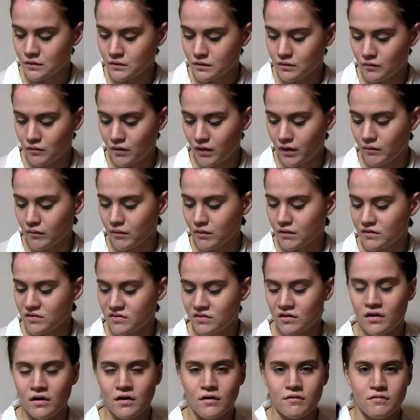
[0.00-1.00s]
Right, I'm going to
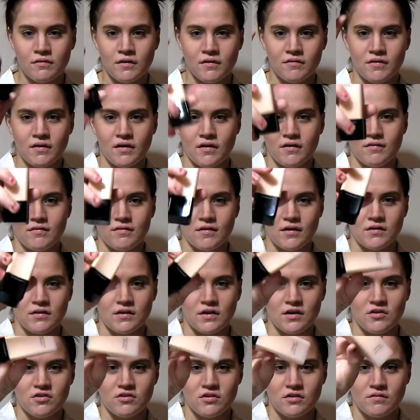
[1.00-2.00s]
start off with a
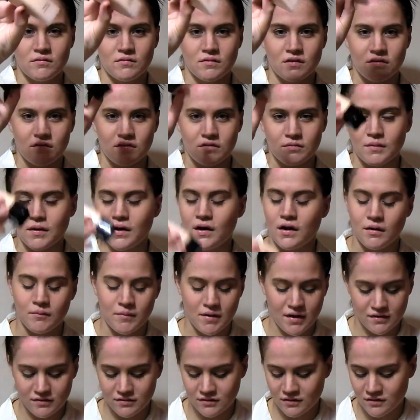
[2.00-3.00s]
foundation. This is by Mask.